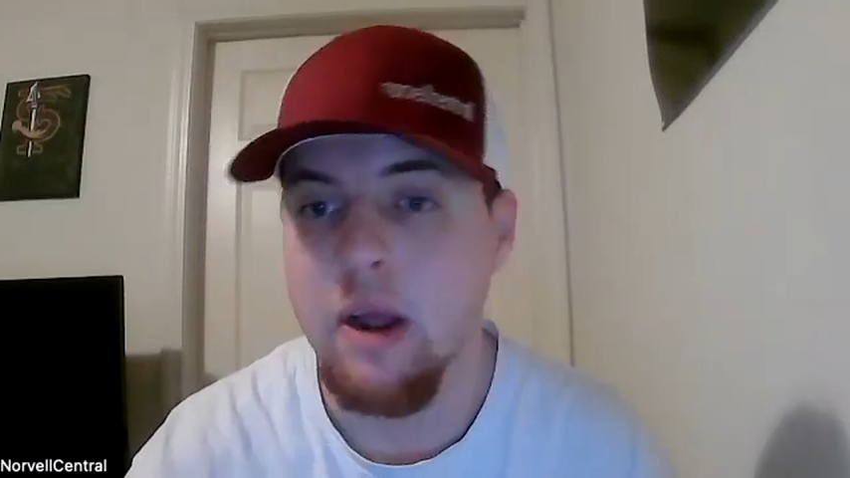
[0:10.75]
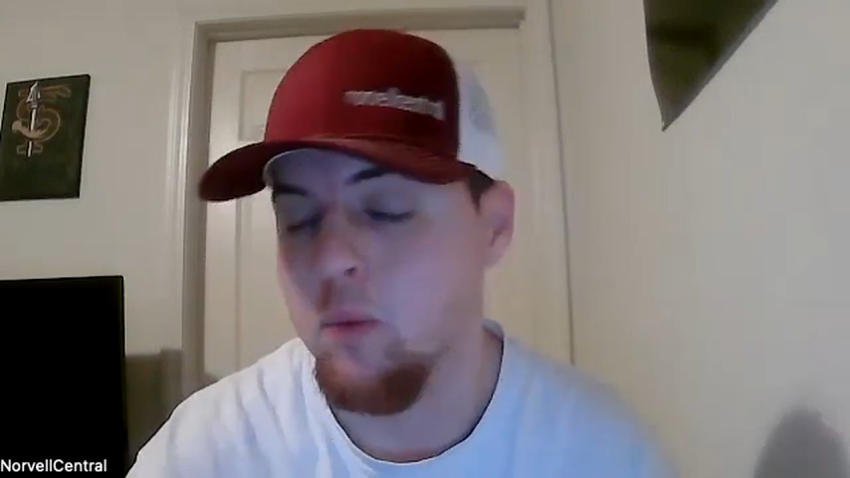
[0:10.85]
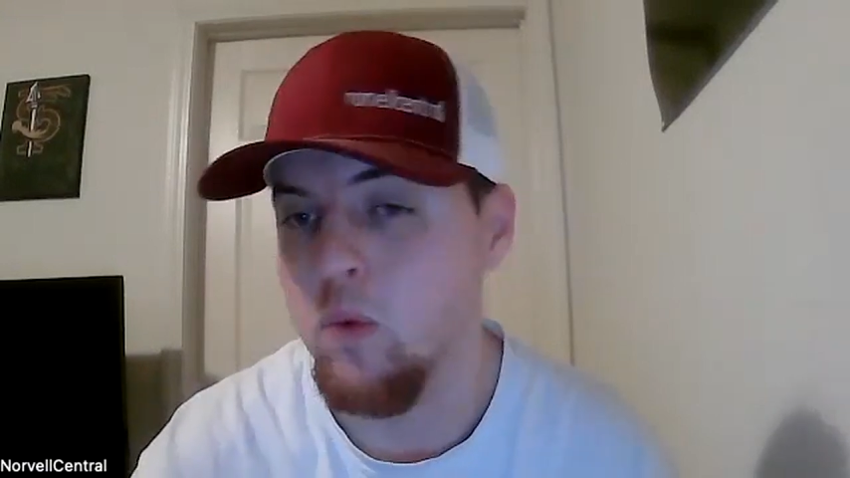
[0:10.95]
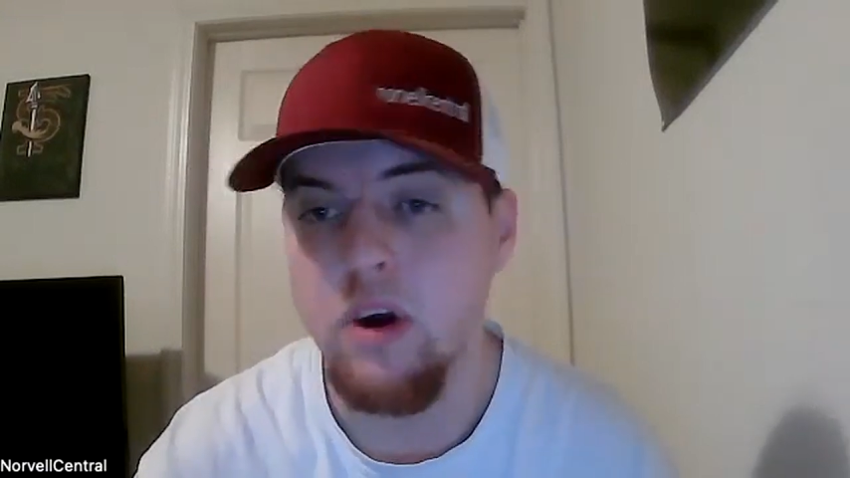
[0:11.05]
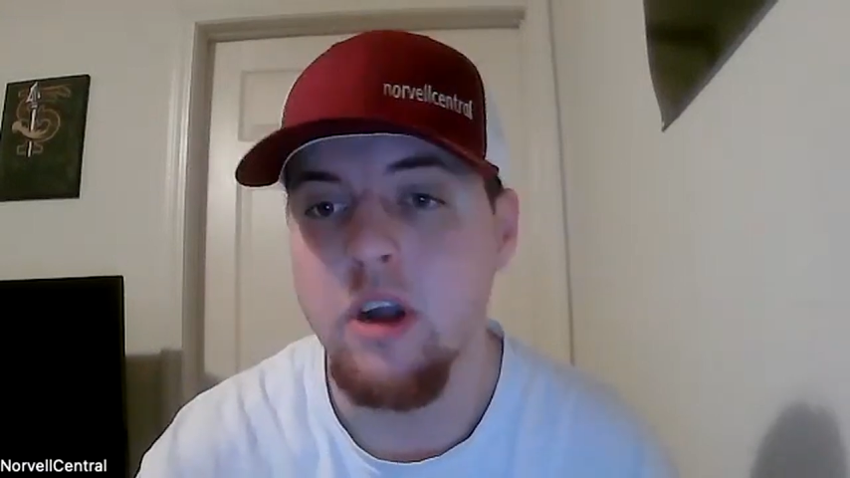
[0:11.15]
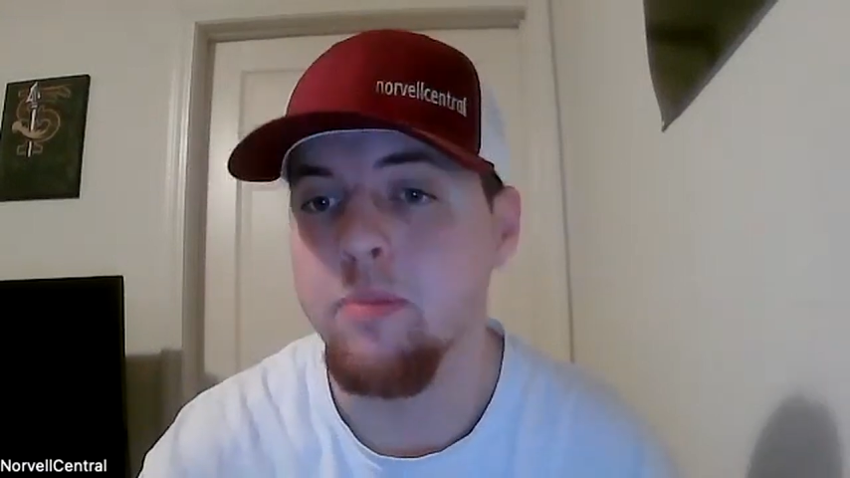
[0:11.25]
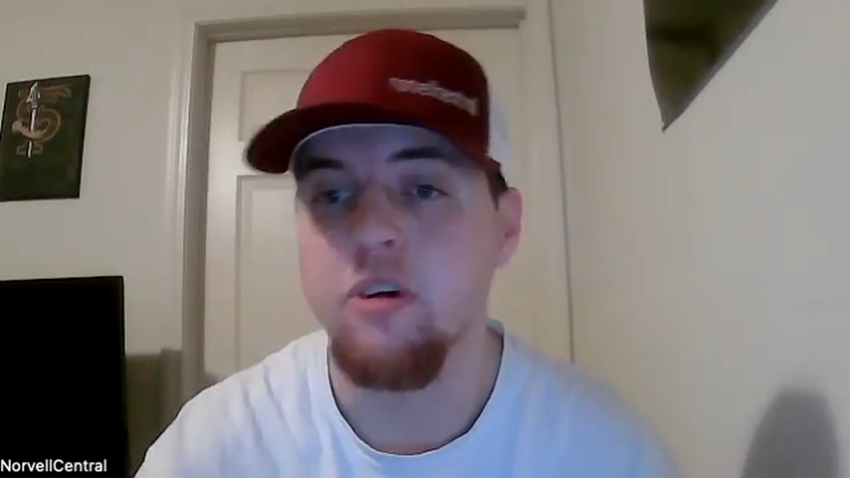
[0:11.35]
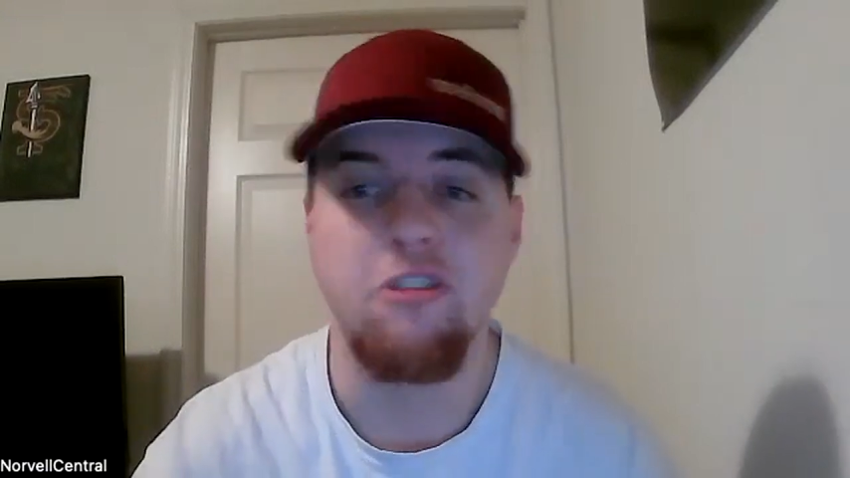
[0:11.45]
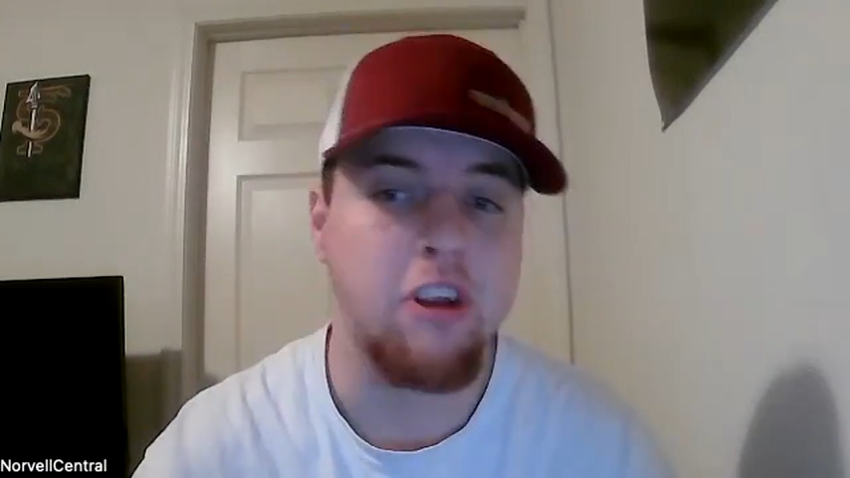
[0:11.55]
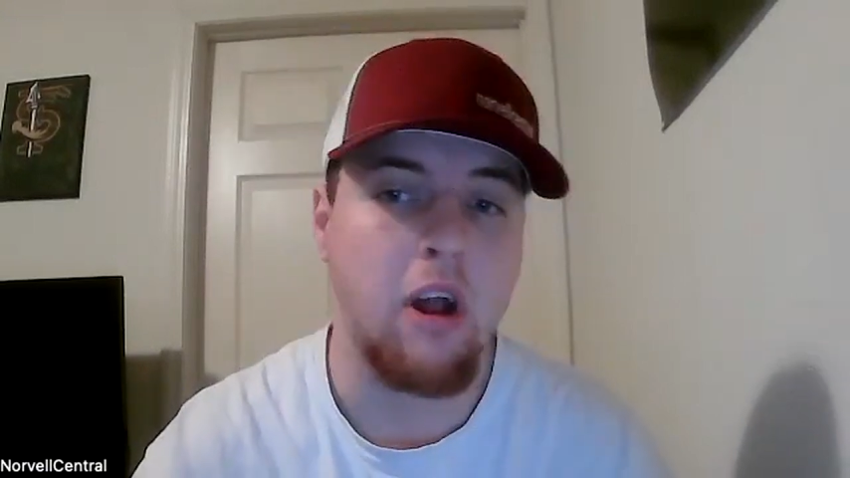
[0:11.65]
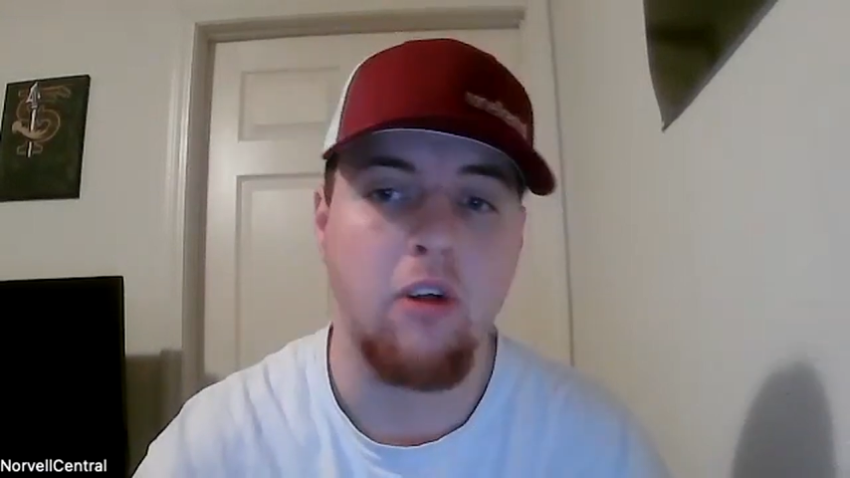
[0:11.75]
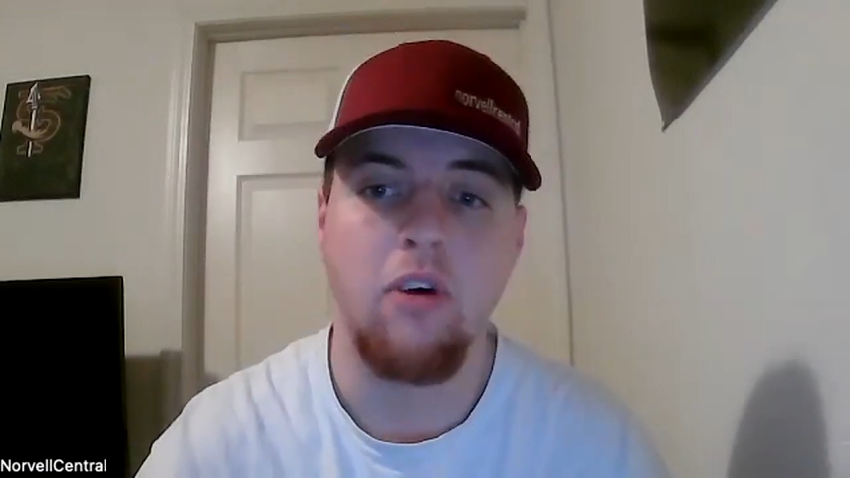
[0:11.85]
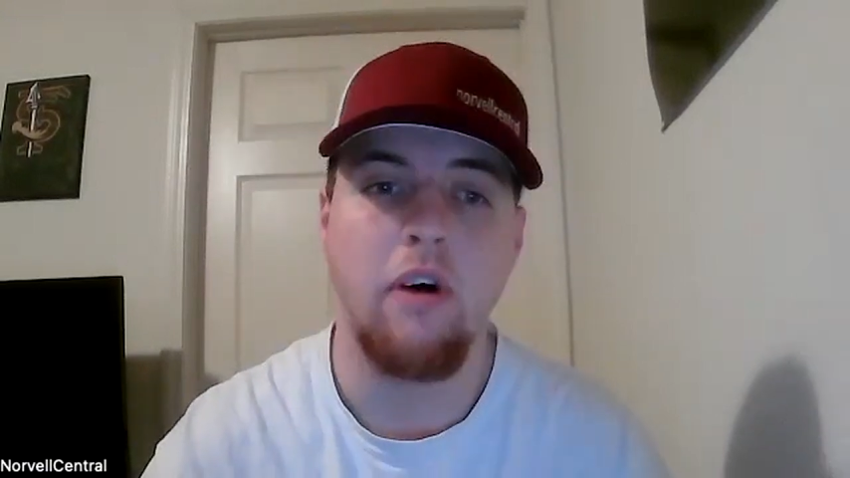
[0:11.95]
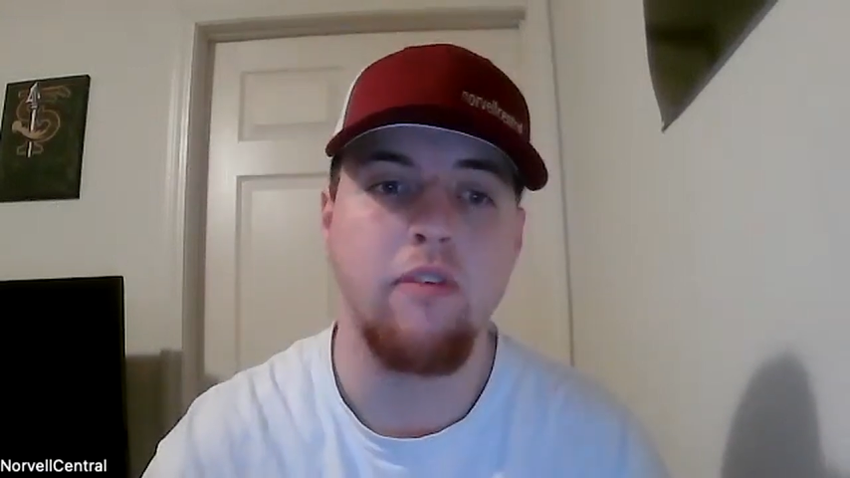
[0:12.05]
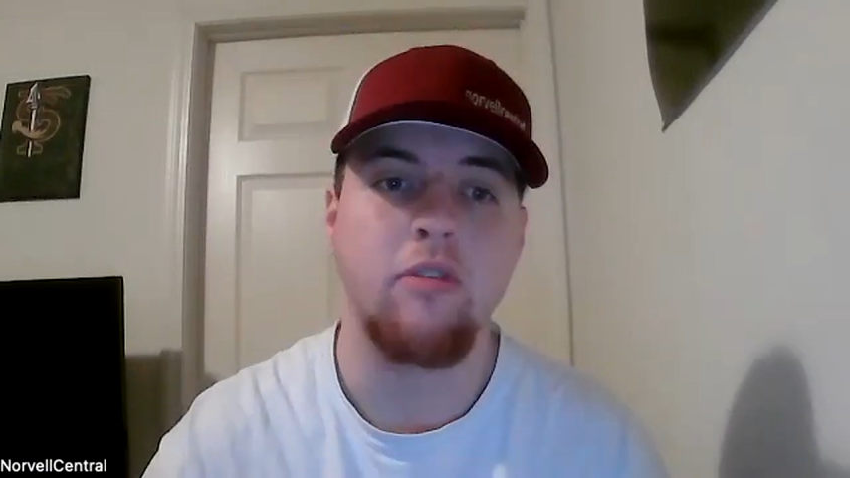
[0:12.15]
And I really appreciate all the
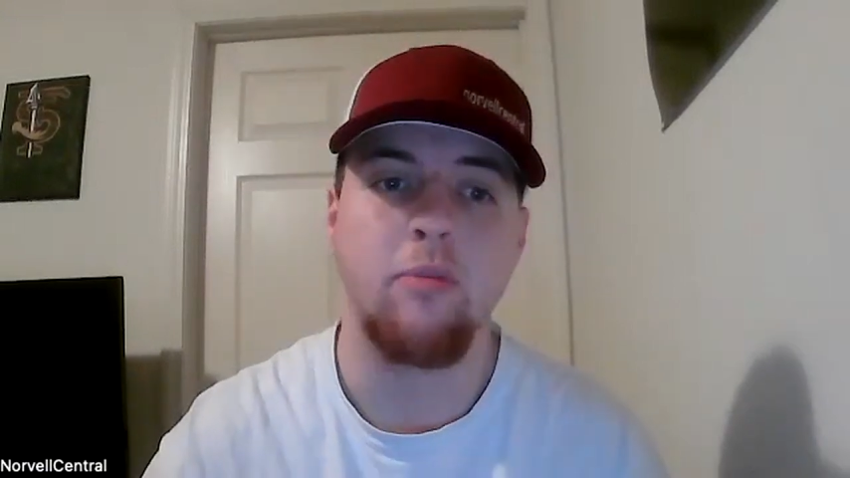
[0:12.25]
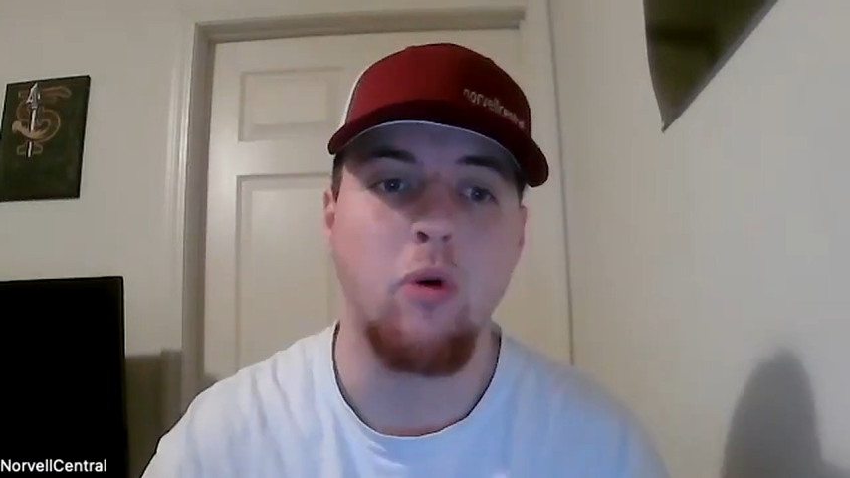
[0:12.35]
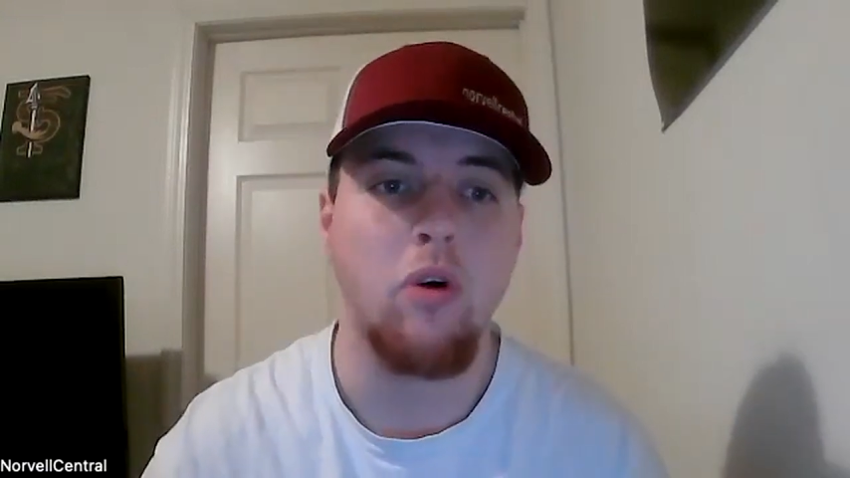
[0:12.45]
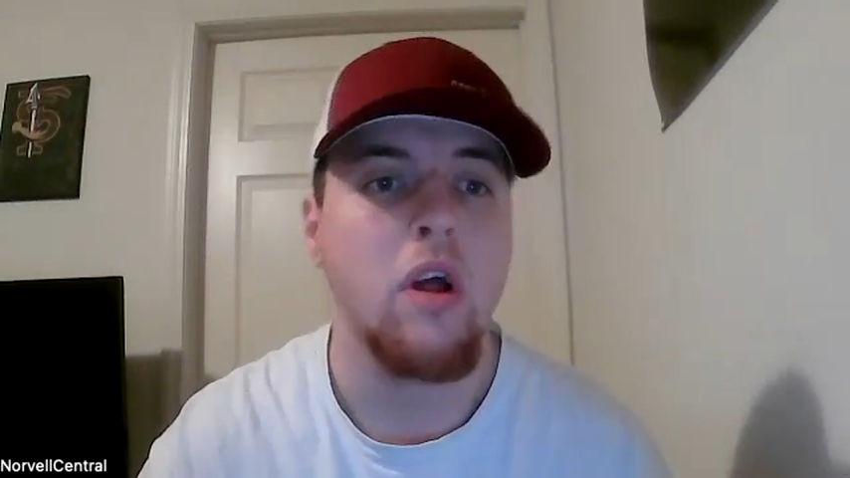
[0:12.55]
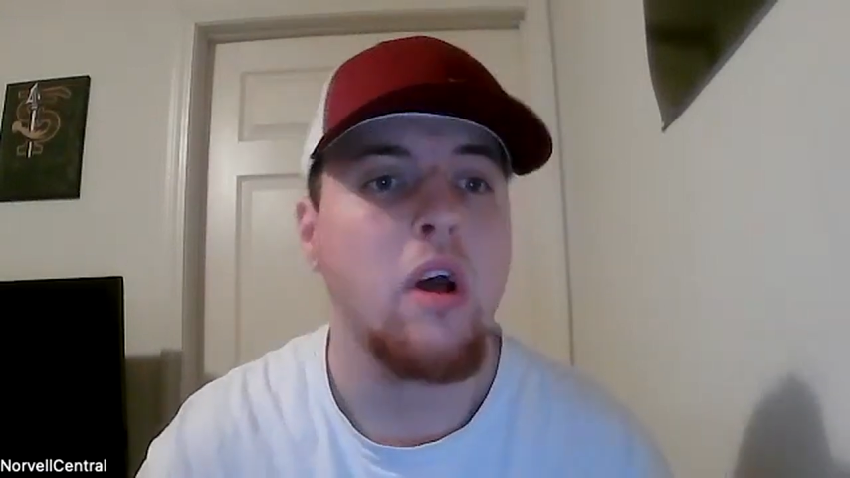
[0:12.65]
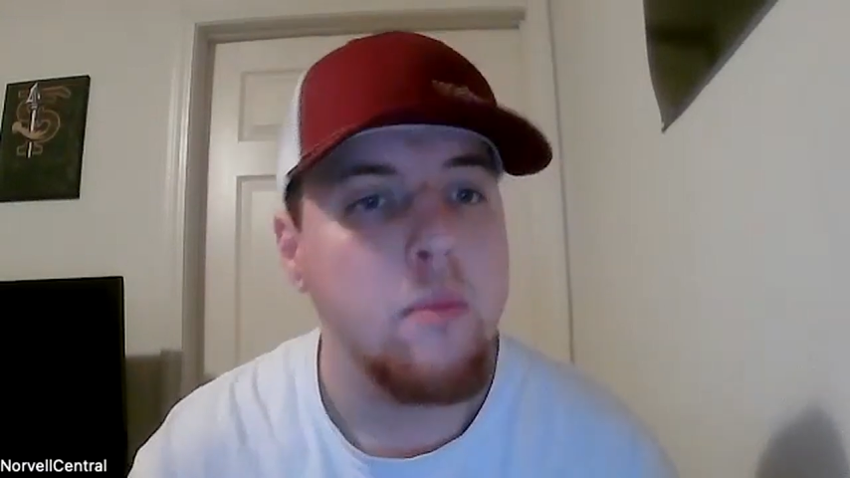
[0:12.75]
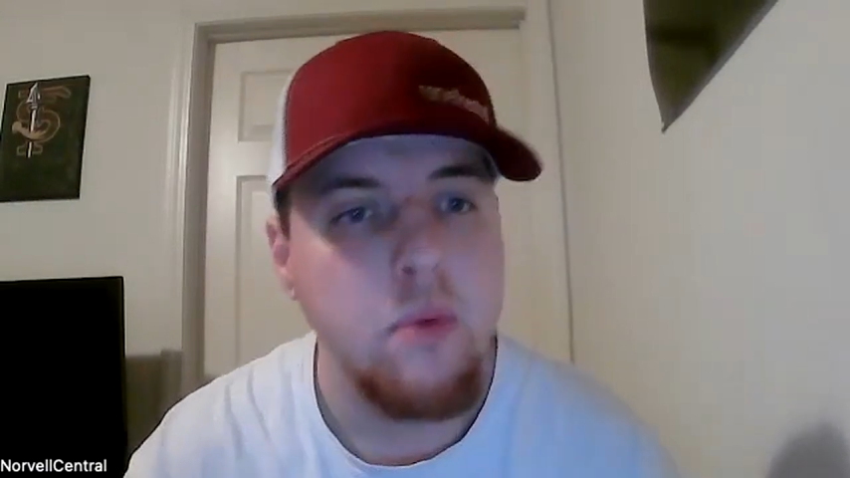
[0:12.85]
love and support.